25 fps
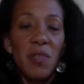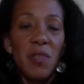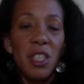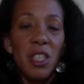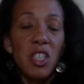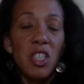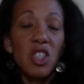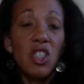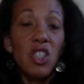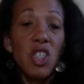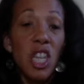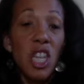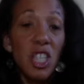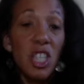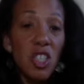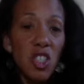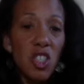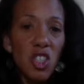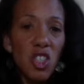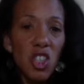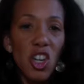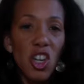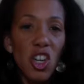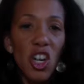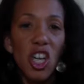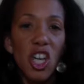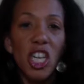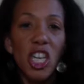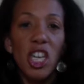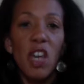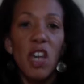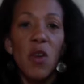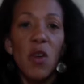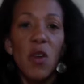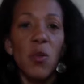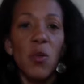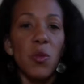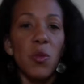ginger, you
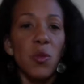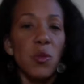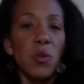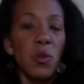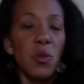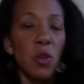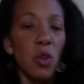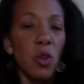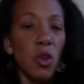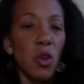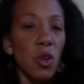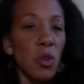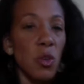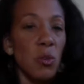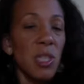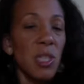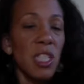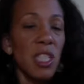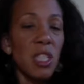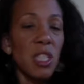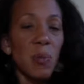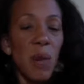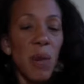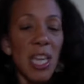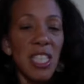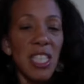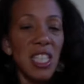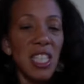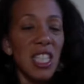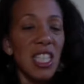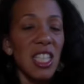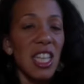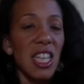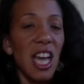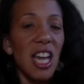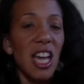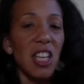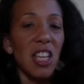know, herbs and spices
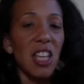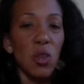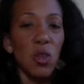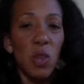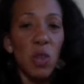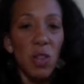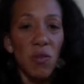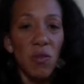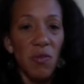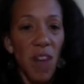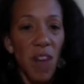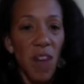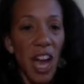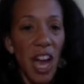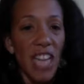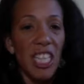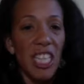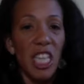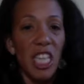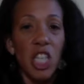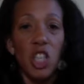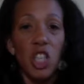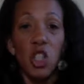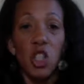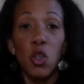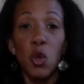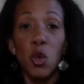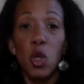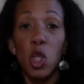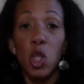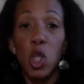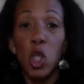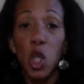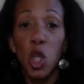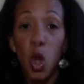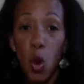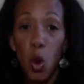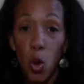that you can find in your
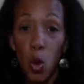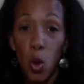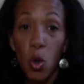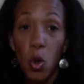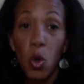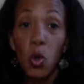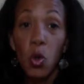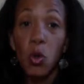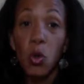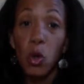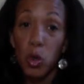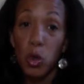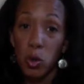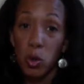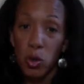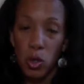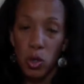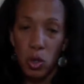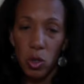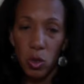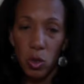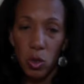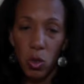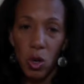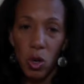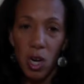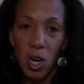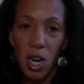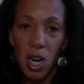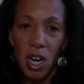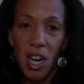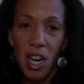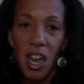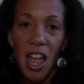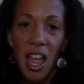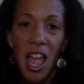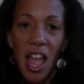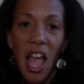local grocery store.
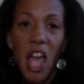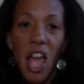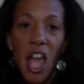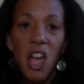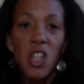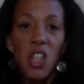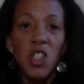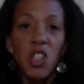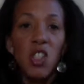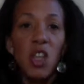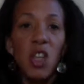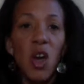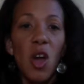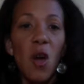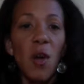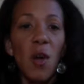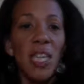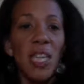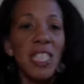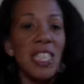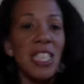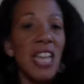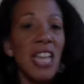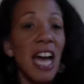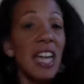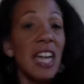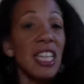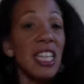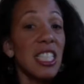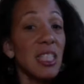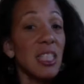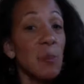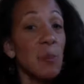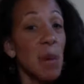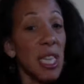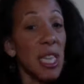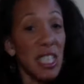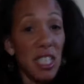So it's not
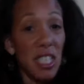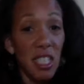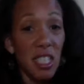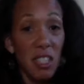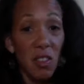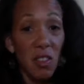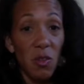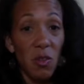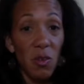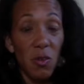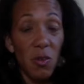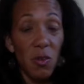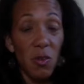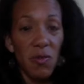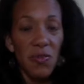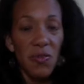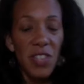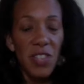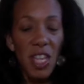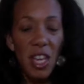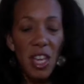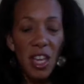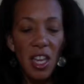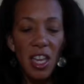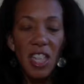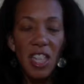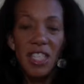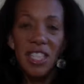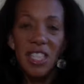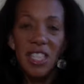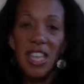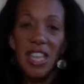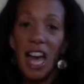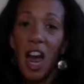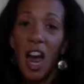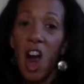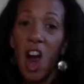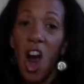expensive. It's
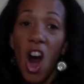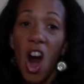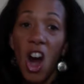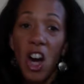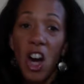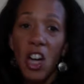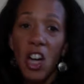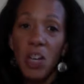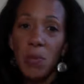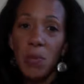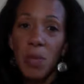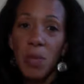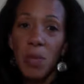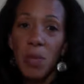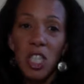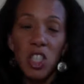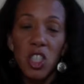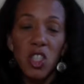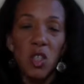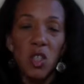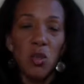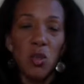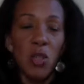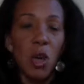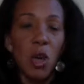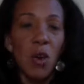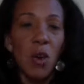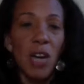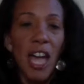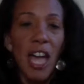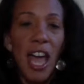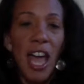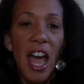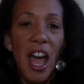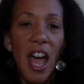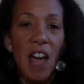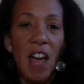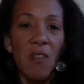not hard because you don't
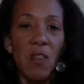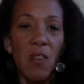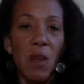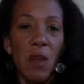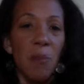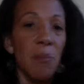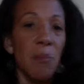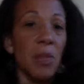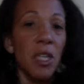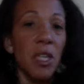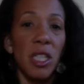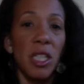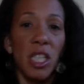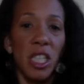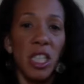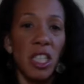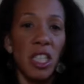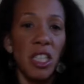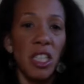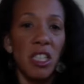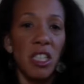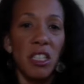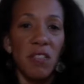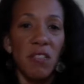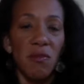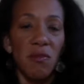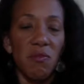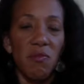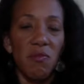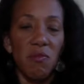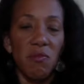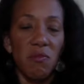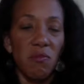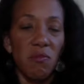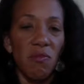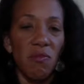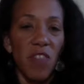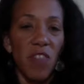have a million
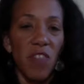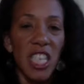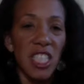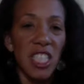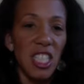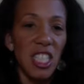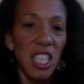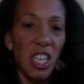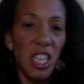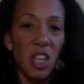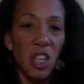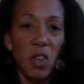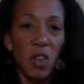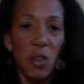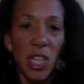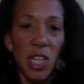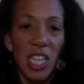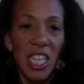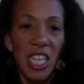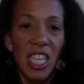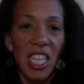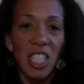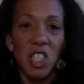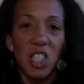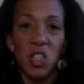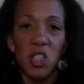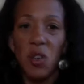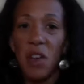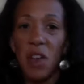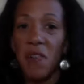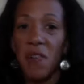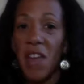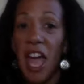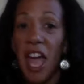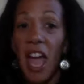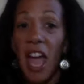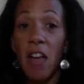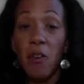fancy ingredients. You have
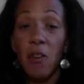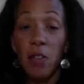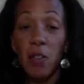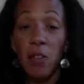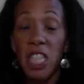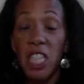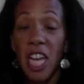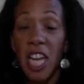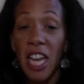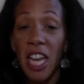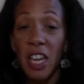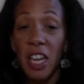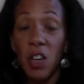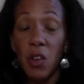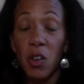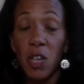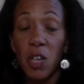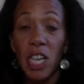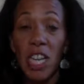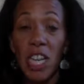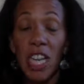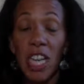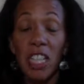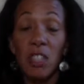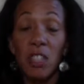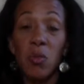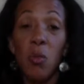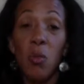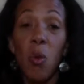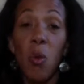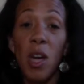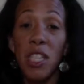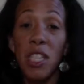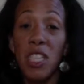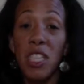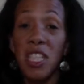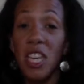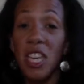everyday ingredients,
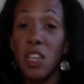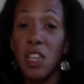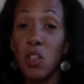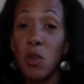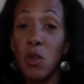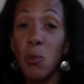ones that you